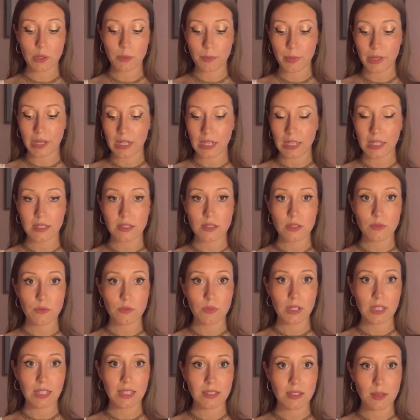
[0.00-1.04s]
but it's
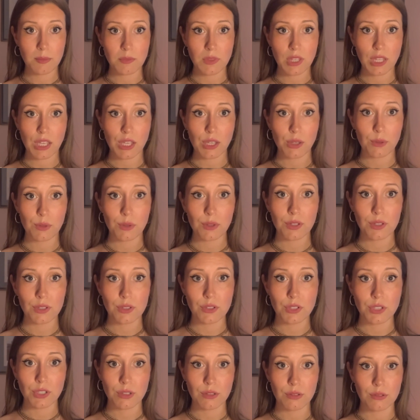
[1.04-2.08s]
really something you could
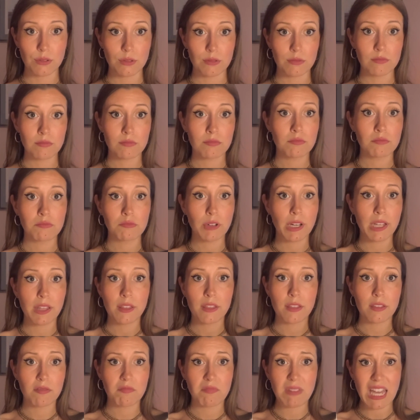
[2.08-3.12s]
do
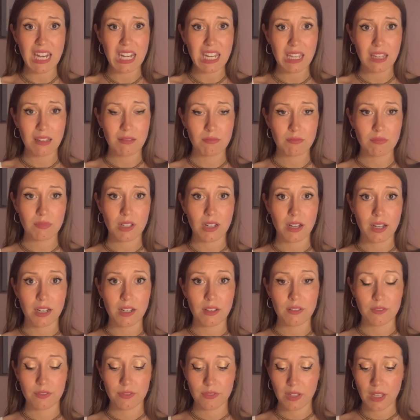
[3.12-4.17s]
with any kind
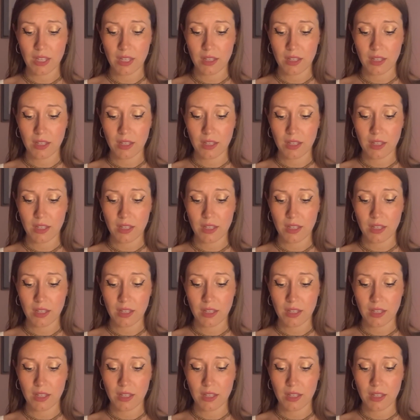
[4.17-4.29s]
of